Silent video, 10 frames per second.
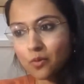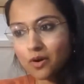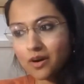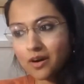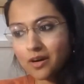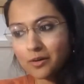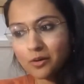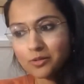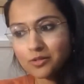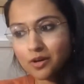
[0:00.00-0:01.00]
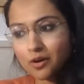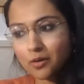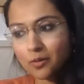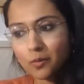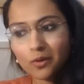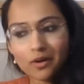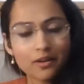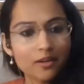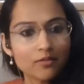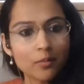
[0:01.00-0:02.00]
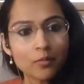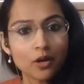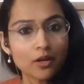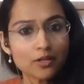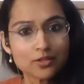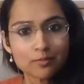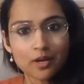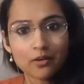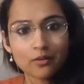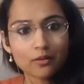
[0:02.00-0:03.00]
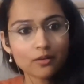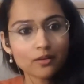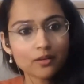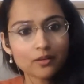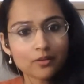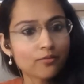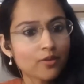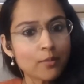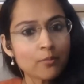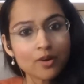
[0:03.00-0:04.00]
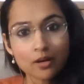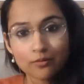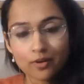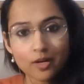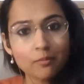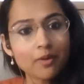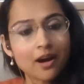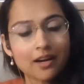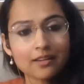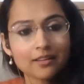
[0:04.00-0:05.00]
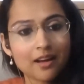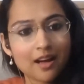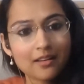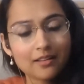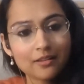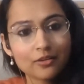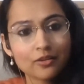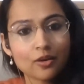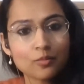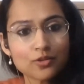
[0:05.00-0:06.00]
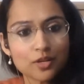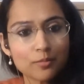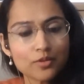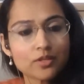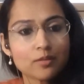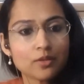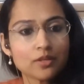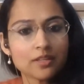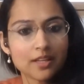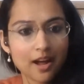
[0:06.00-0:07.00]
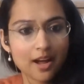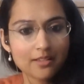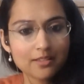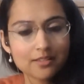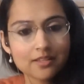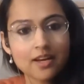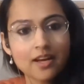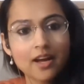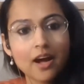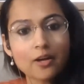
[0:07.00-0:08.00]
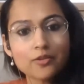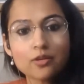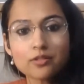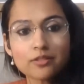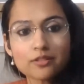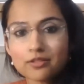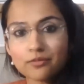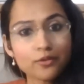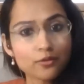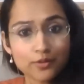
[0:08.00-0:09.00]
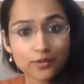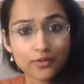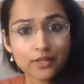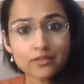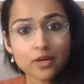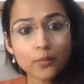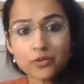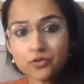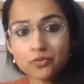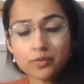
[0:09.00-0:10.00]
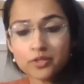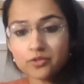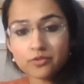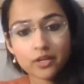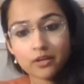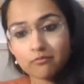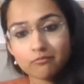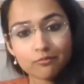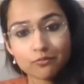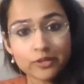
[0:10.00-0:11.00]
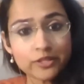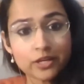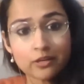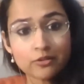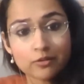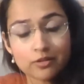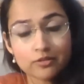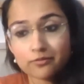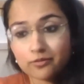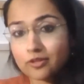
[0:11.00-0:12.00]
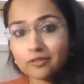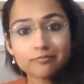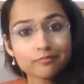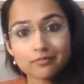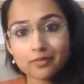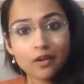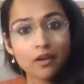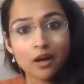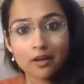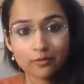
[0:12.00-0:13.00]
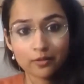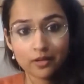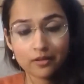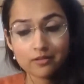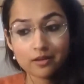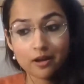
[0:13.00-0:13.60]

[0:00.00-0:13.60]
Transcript: also give them knowledge about the framework for impact that the Global Shapers community has. Those are just a few of the things that we do, which you can reach out to us for a lot of things.